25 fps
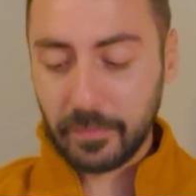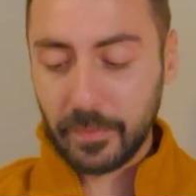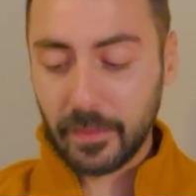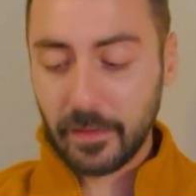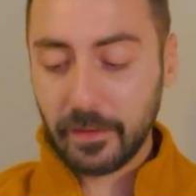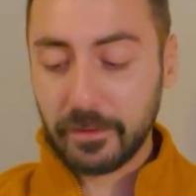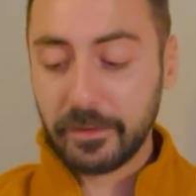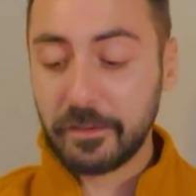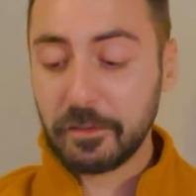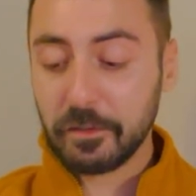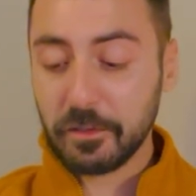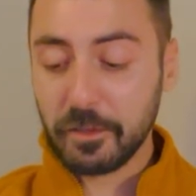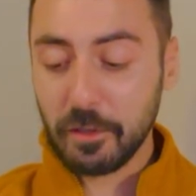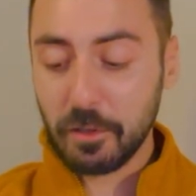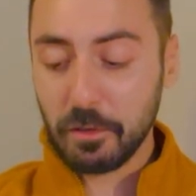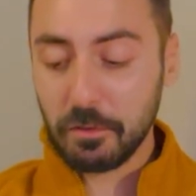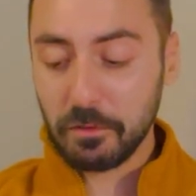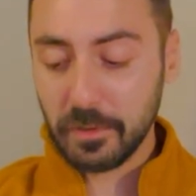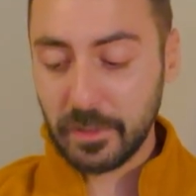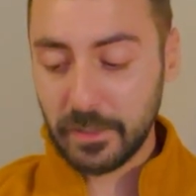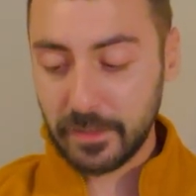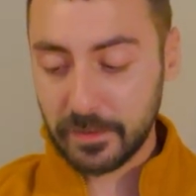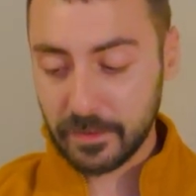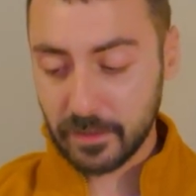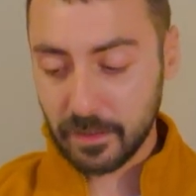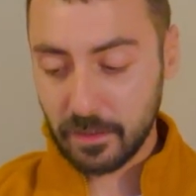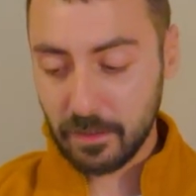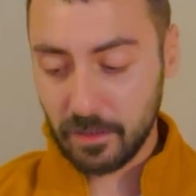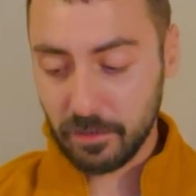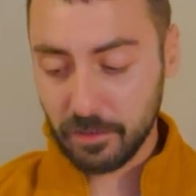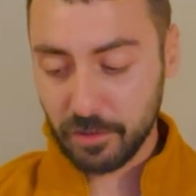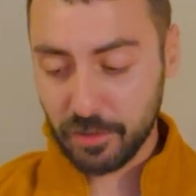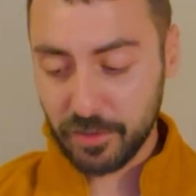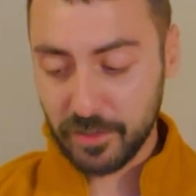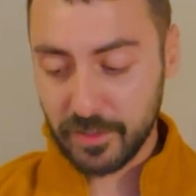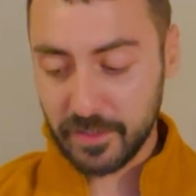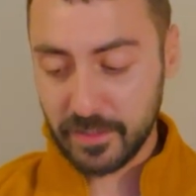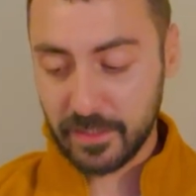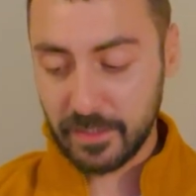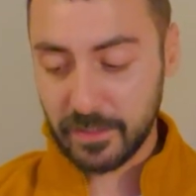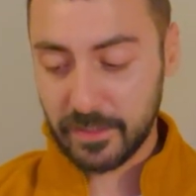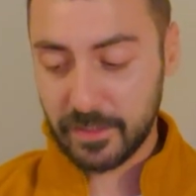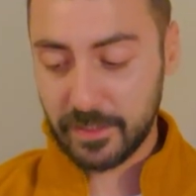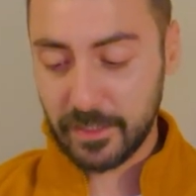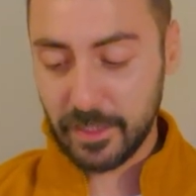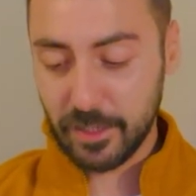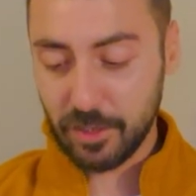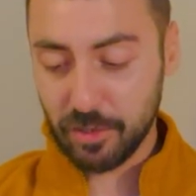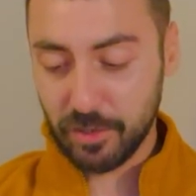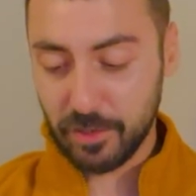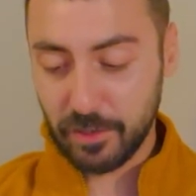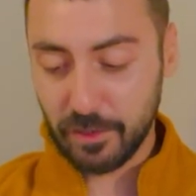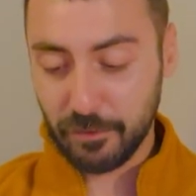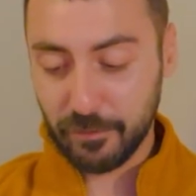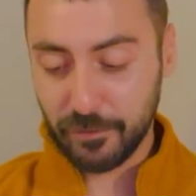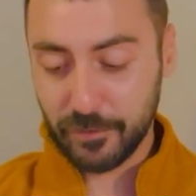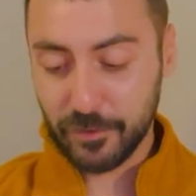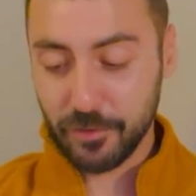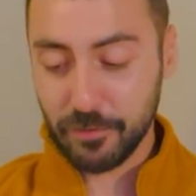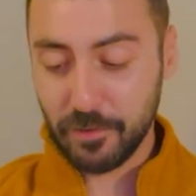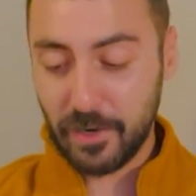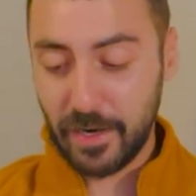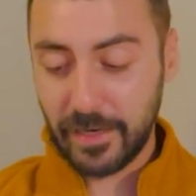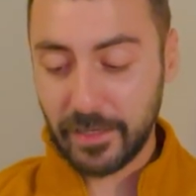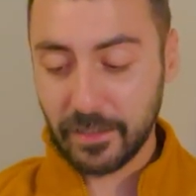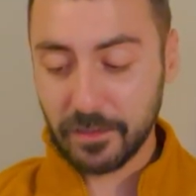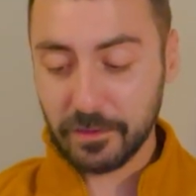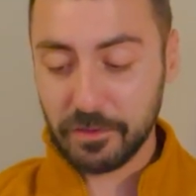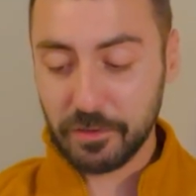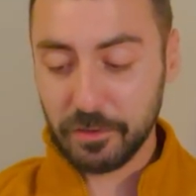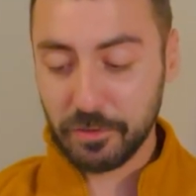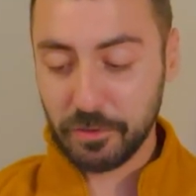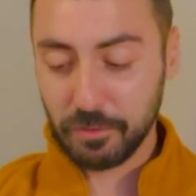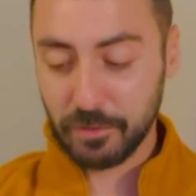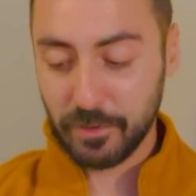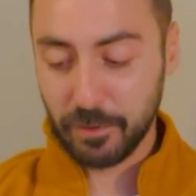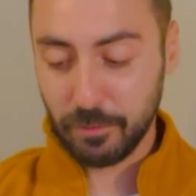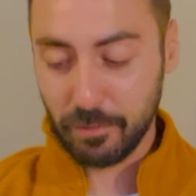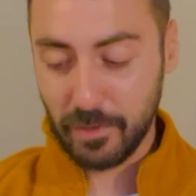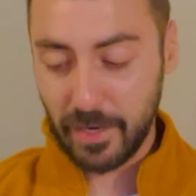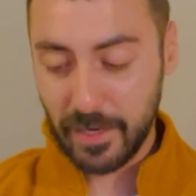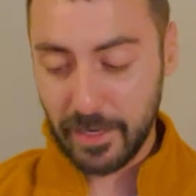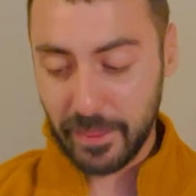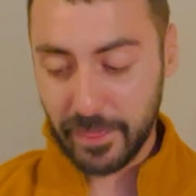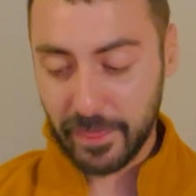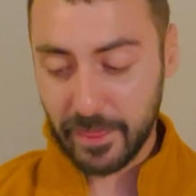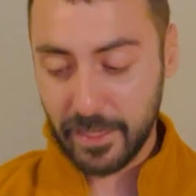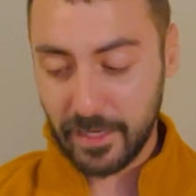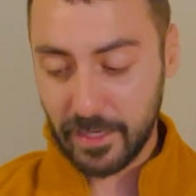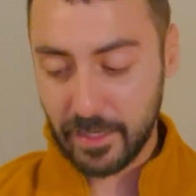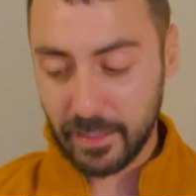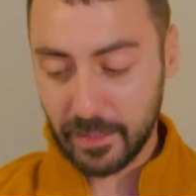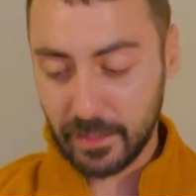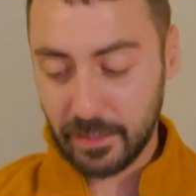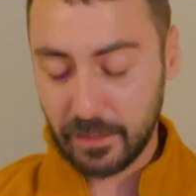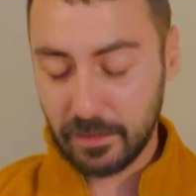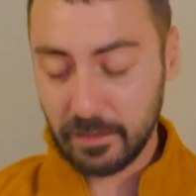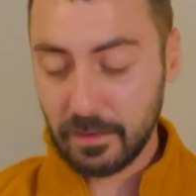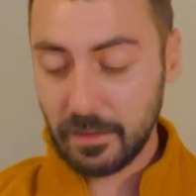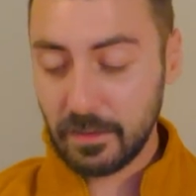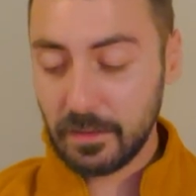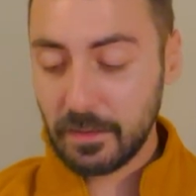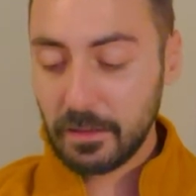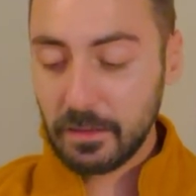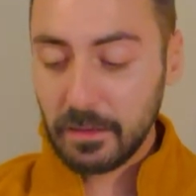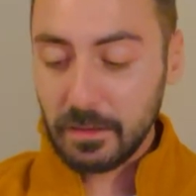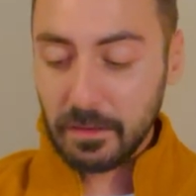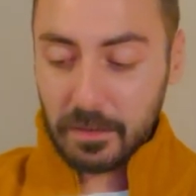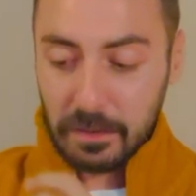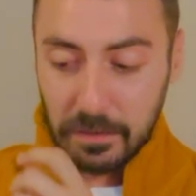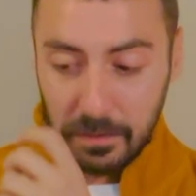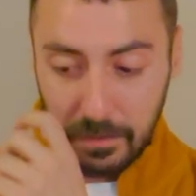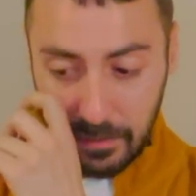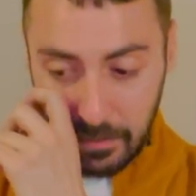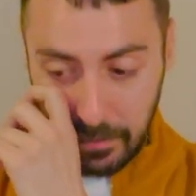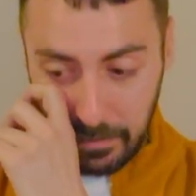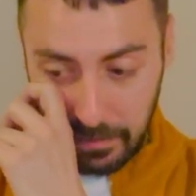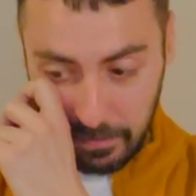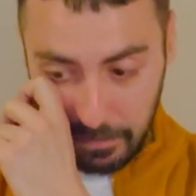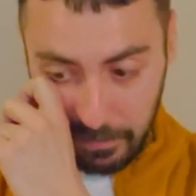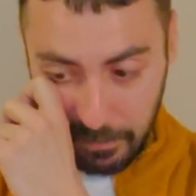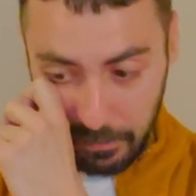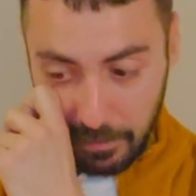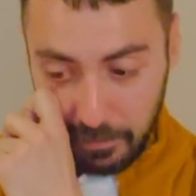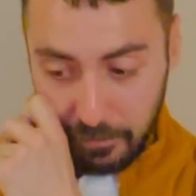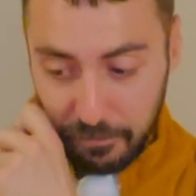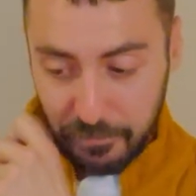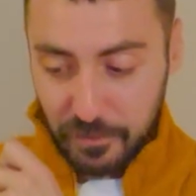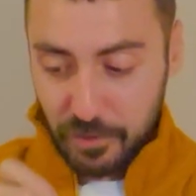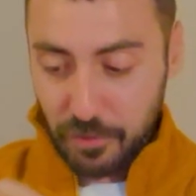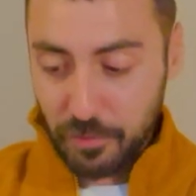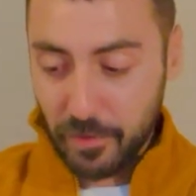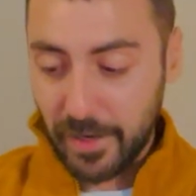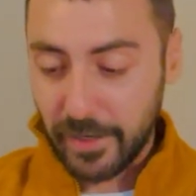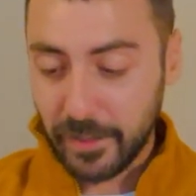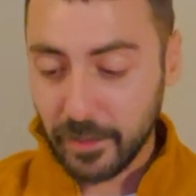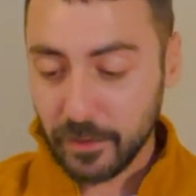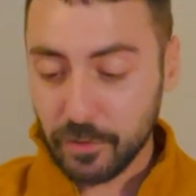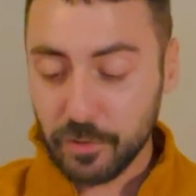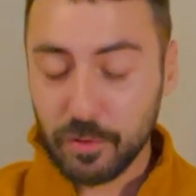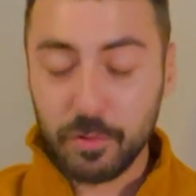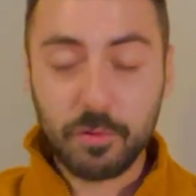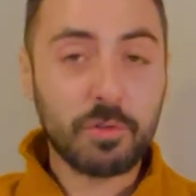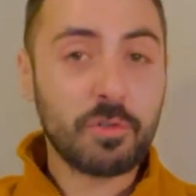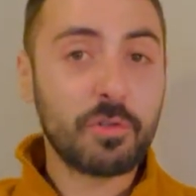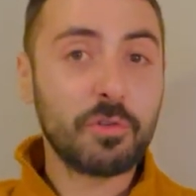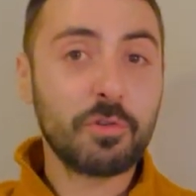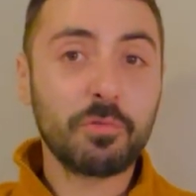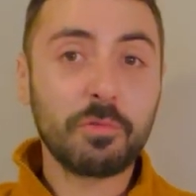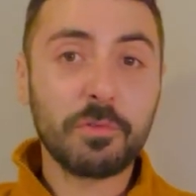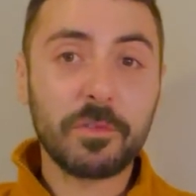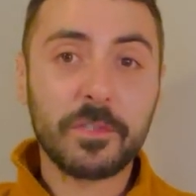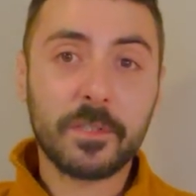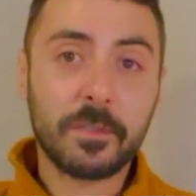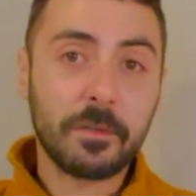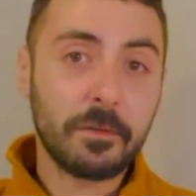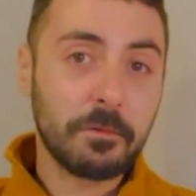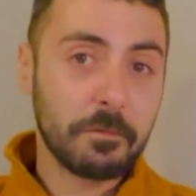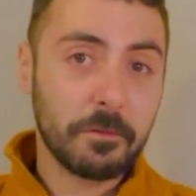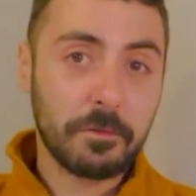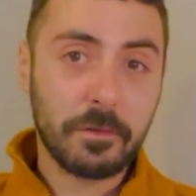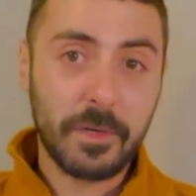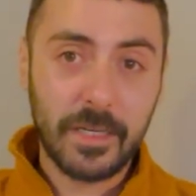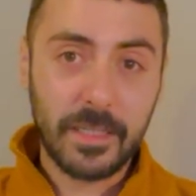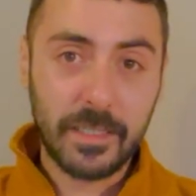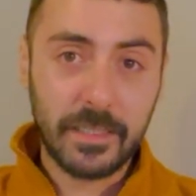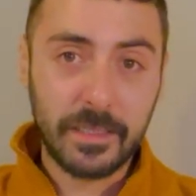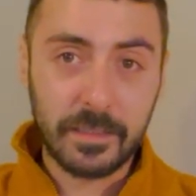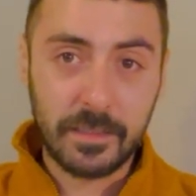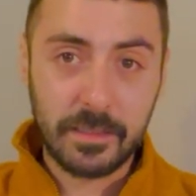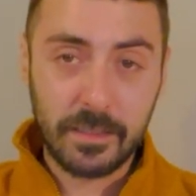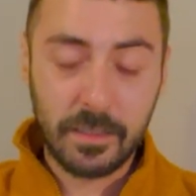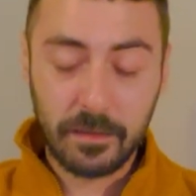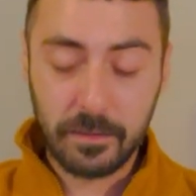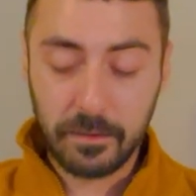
You know, his conscious decision of trying to do the right thing, of trying to choose right.